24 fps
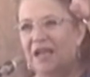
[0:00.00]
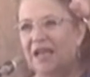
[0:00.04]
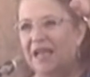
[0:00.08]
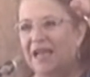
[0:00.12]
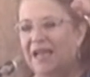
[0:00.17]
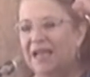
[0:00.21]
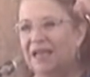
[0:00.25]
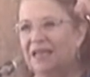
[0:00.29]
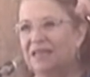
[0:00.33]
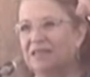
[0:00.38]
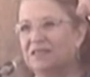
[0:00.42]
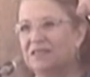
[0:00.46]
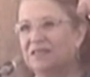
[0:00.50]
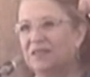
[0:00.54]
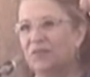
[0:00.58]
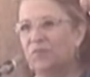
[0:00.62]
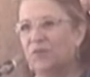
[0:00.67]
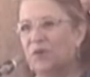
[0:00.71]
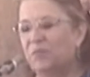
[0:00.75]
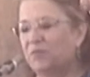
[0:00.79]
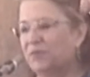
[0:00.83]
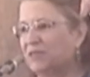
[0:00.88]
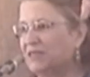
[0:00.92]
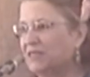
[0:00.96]
has a
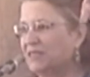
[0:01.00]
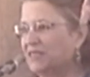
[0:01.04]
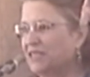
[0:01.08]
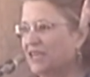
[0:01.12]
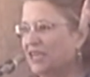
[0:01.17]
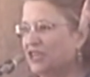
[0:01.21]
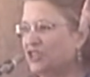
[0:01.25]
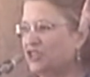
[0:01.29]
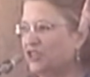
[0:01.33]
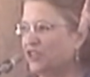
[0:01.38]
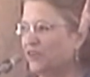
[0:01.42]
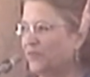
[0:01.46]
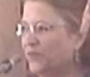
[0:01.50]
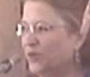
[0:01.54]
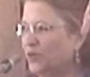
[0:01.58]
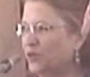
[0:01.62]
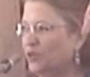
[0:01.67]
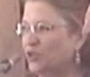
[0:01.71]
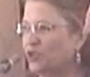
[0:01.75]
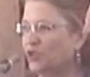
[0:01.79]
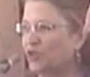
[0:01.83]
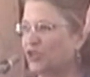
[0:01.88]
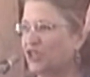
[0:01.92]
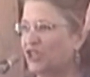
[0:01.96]
representation of a
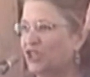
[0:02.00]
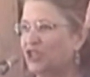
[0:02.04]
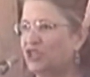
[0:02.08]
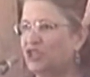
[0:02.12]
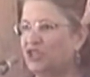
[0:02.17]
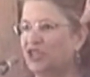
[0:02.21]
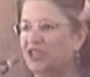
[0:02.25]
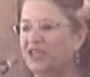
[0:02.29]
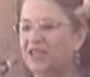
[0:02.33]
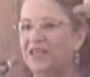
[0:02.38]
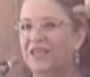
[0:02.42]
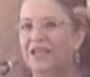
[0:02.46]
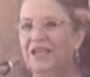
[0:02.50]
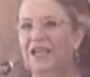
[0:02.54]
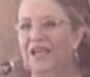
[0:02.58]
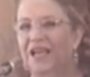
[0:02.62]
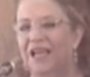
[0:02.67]
Hoosier kitchen,